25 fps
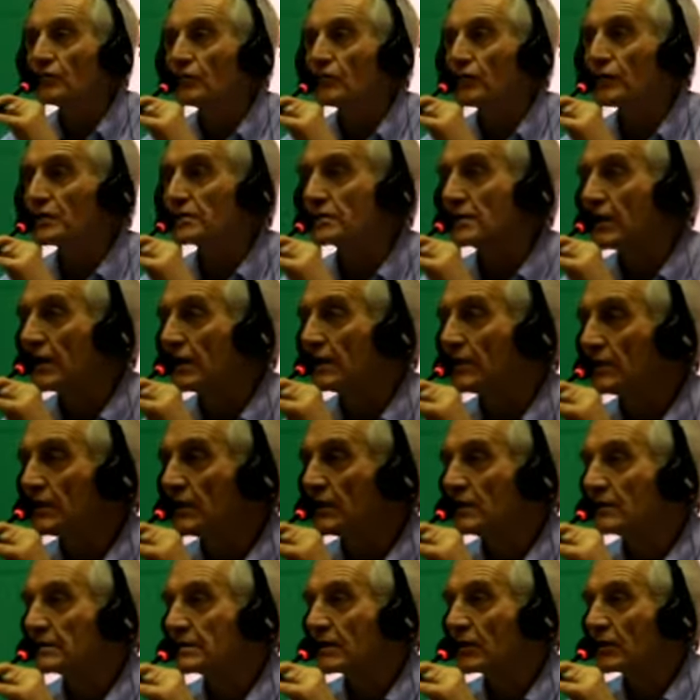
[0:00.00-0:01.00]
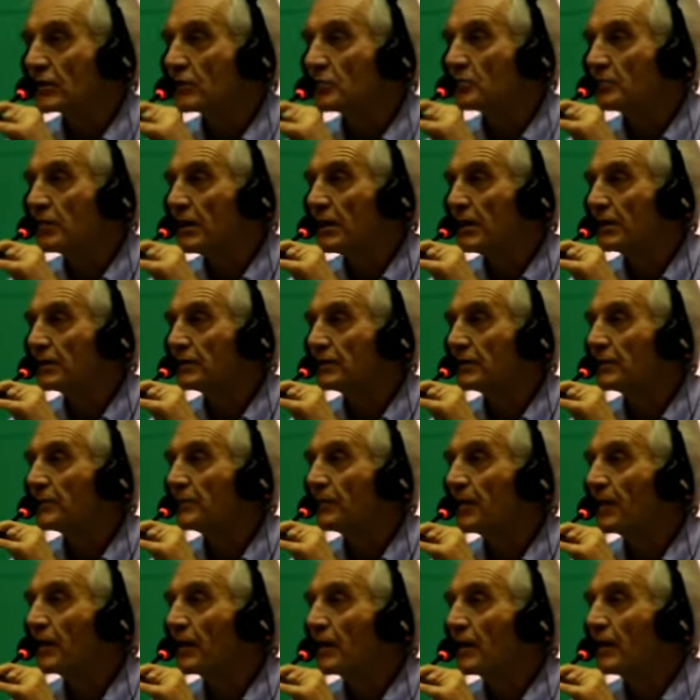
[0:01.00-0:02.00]
to face then the second part.
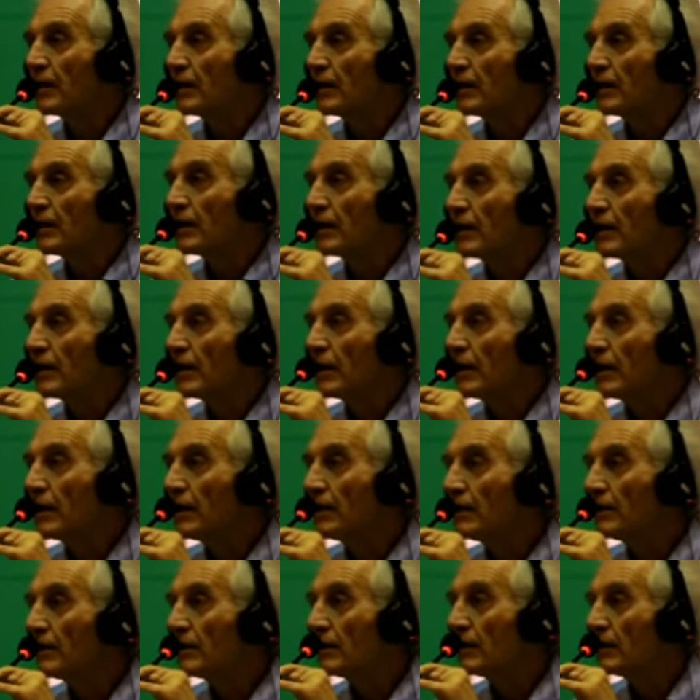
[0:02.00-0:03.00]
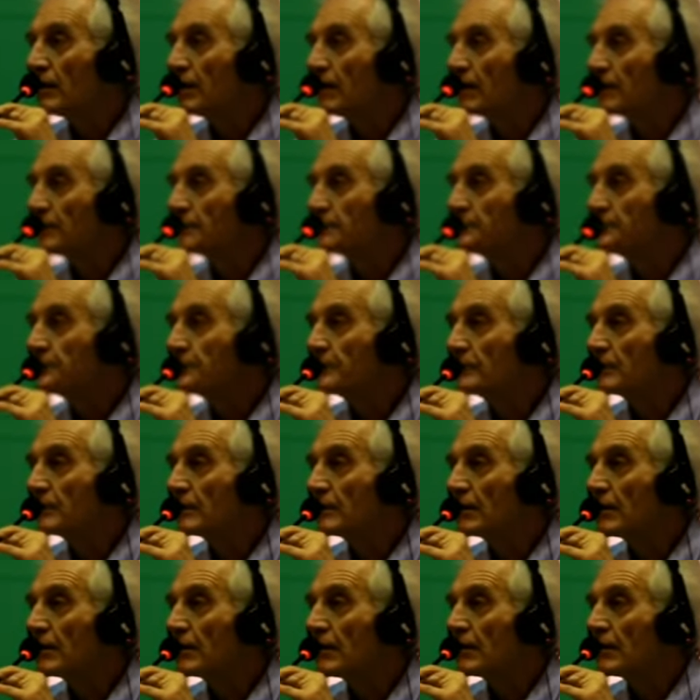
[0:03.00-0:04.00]
And
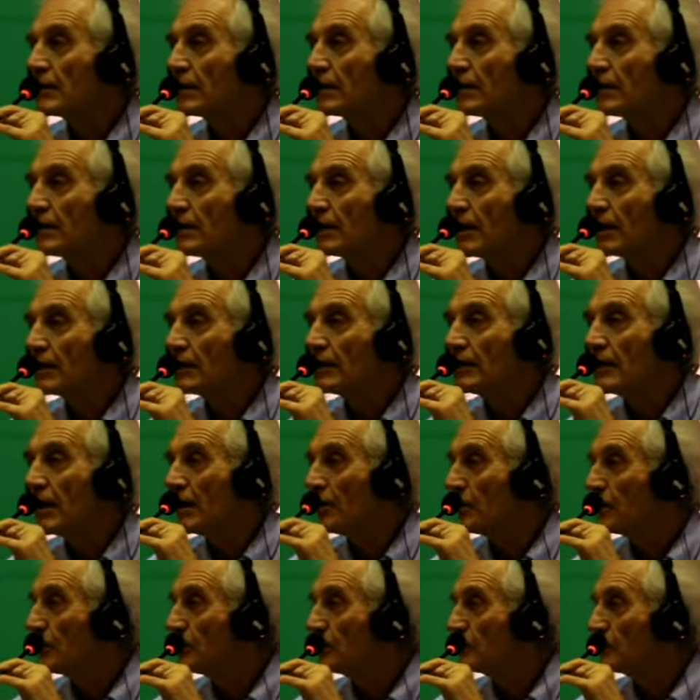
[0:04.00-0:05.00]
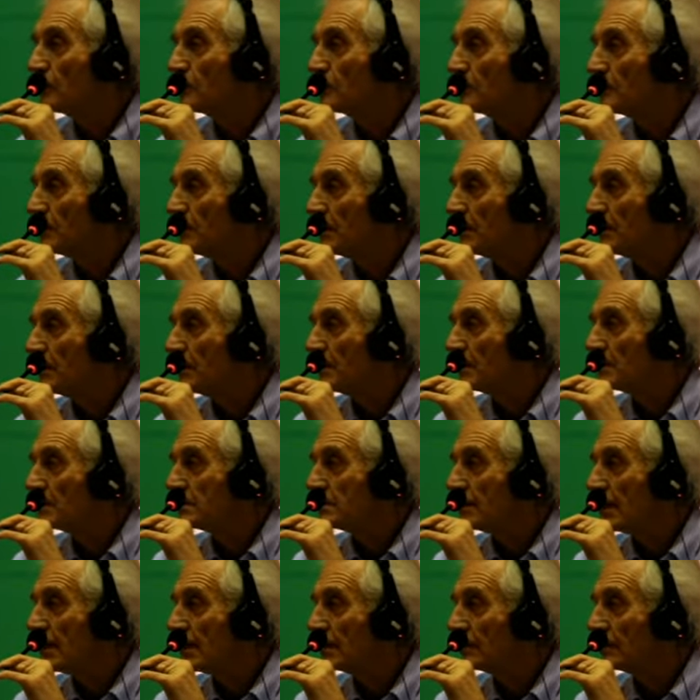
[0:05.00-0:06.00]
let now
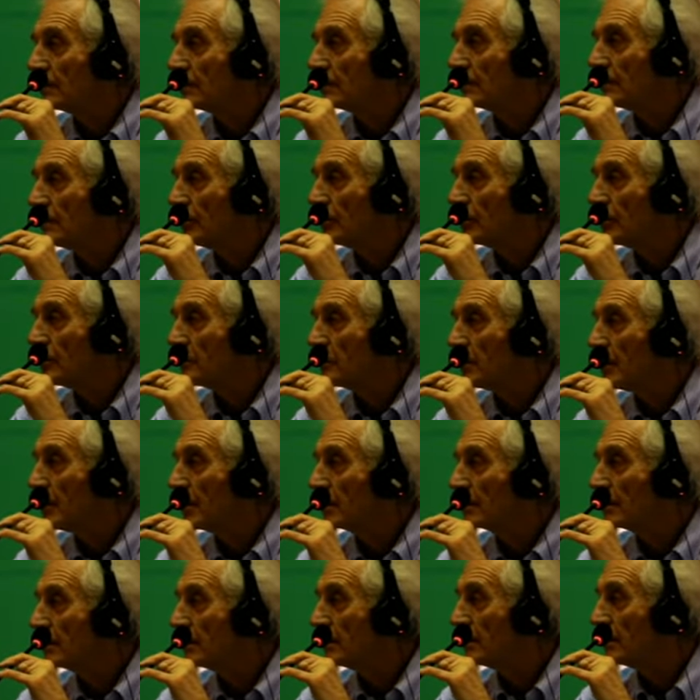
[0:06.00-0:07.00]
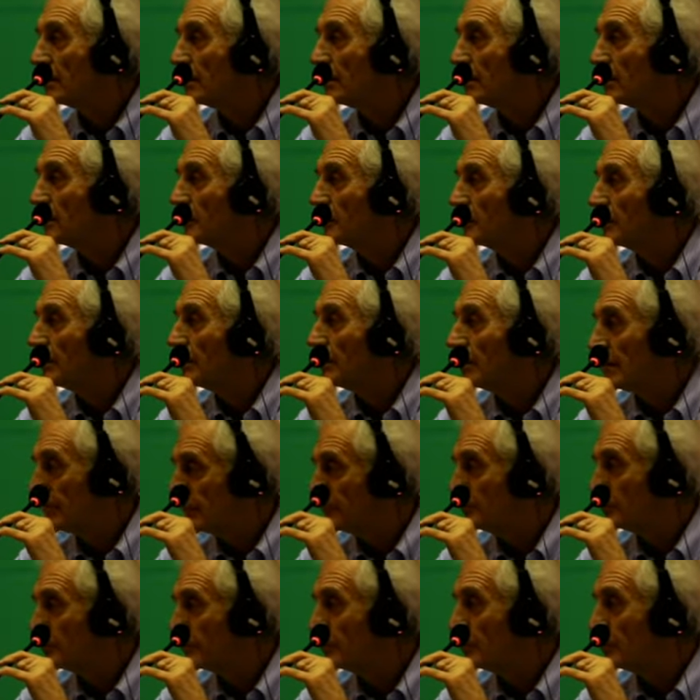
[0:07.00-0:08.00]
start the other part with
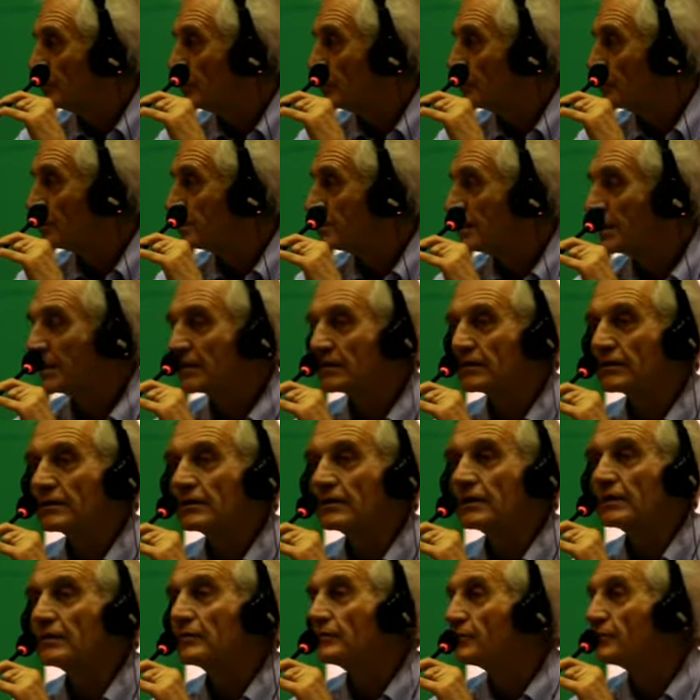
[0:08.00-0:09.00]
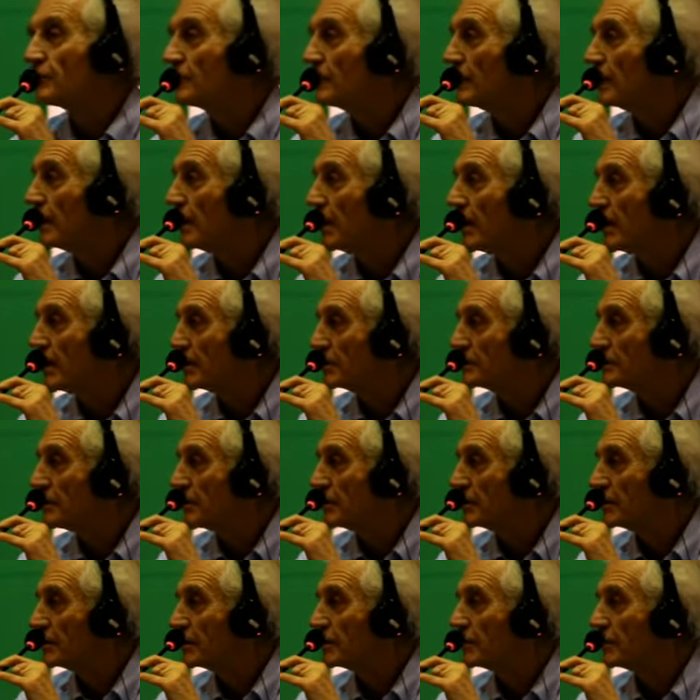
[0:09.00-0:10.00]
you present the
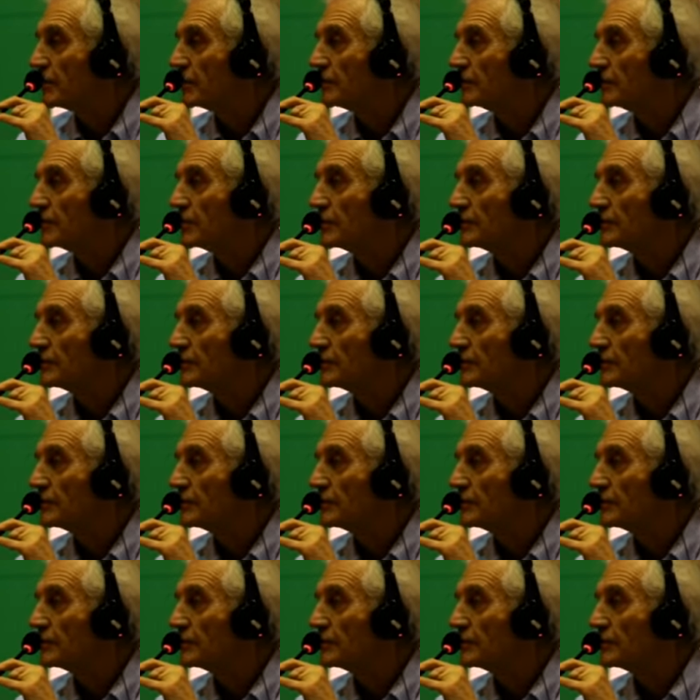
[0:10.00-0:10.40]
expert accord.